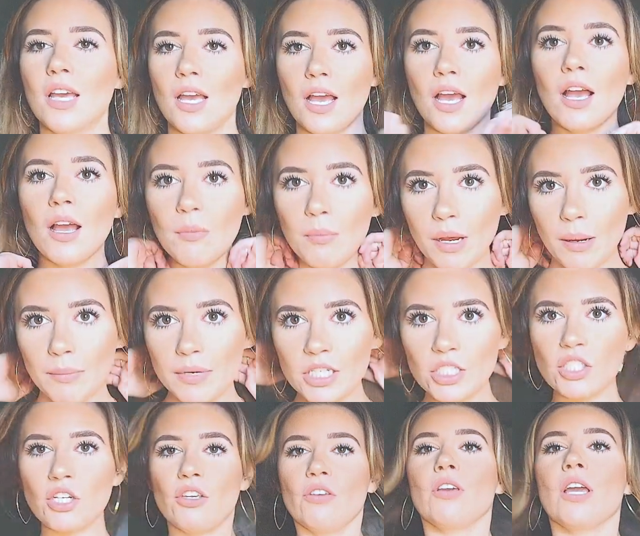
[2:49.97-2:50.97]
I'm going to
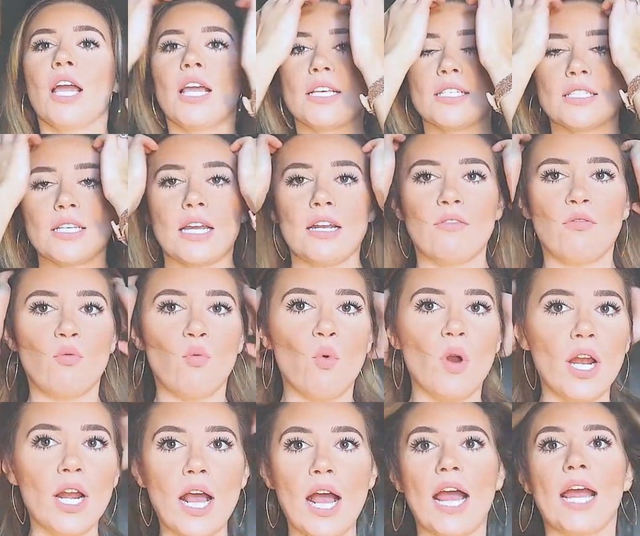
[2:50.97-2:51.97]
show you guys kind of
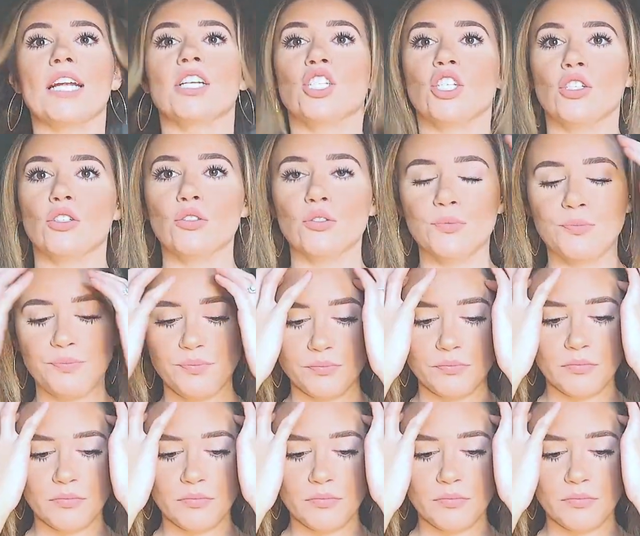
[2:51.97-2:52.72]
what I do